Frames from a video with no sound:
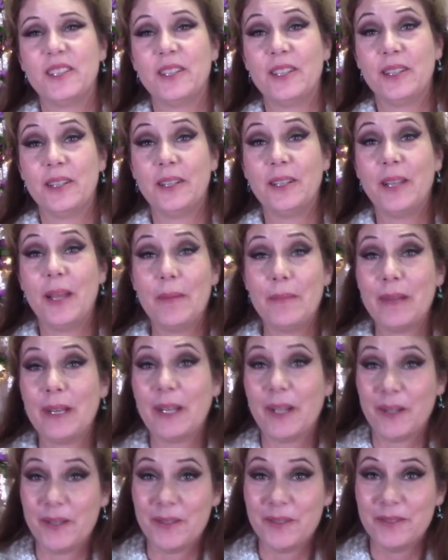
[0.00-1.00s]
Let me
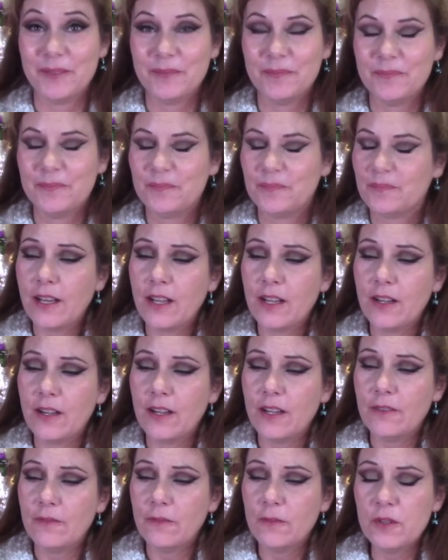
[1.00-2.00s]
know.
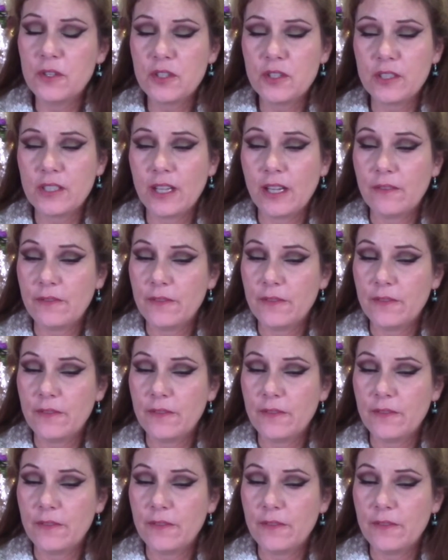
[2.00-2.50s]
Unfortunately,